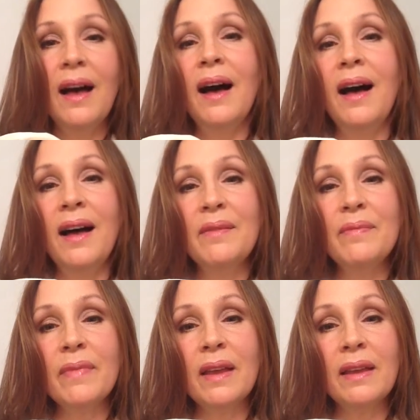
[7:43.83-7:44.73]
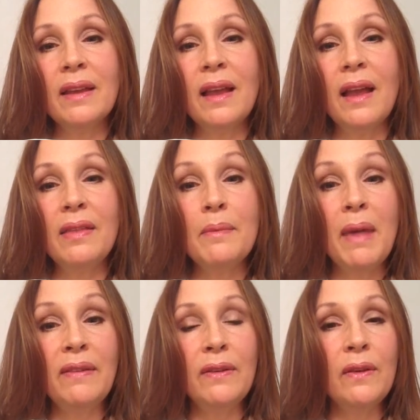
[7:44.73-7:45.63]
The
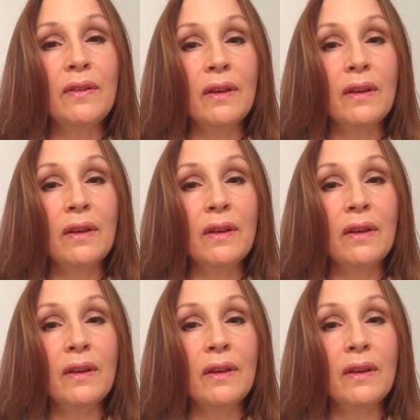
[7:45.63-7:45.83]
muscles